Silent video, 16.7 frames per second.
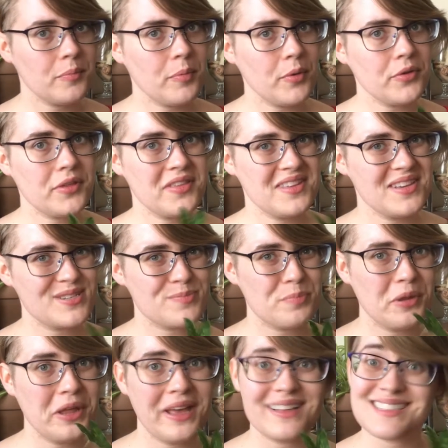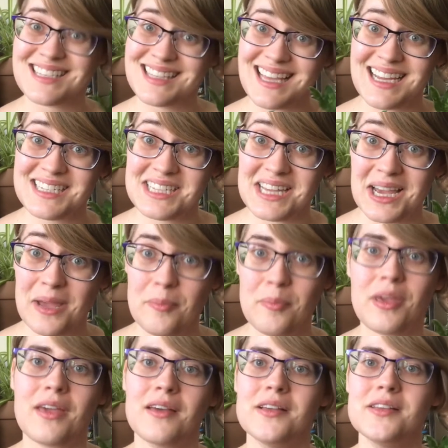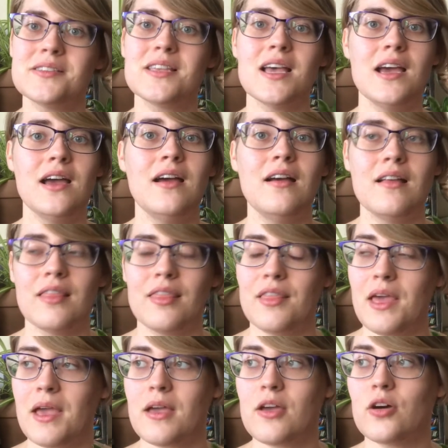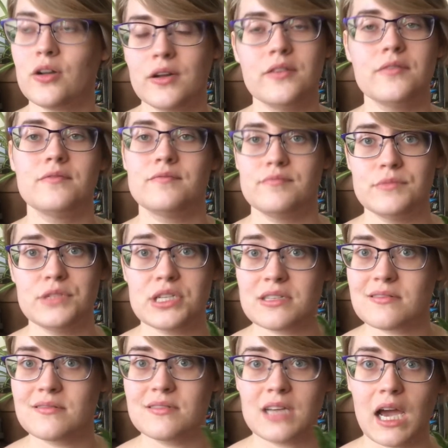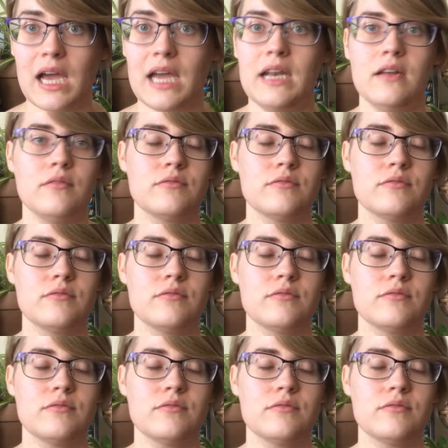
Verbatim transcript: both of these plants at that time because they could have just died.